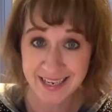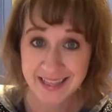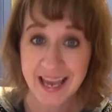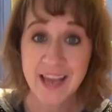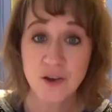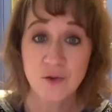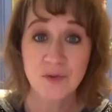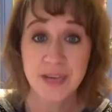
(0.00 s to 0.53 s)

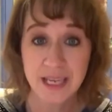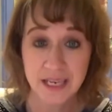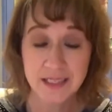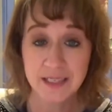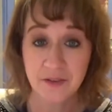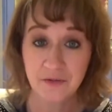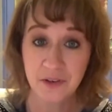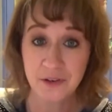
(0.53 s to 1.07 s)
that you need
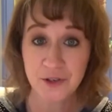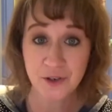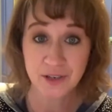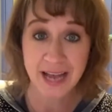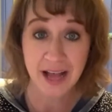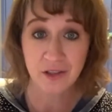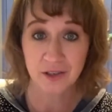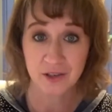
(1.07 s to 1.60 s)
to fill your
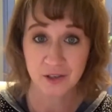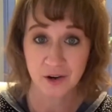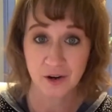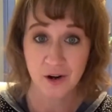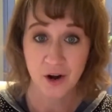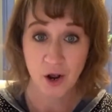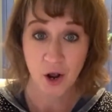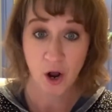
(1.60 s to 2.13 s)

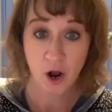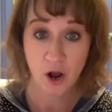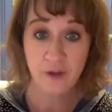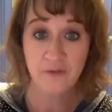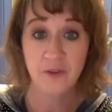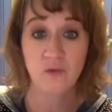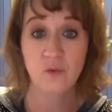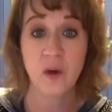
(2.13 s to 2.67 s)
calendar
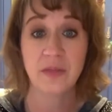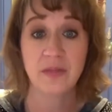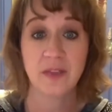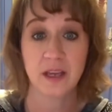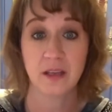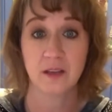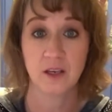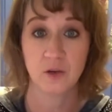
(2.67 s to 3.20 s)
off of one
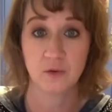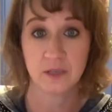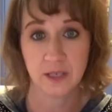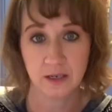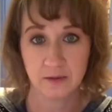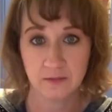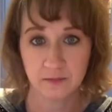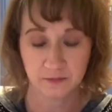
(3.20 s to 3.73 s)
thing that you did.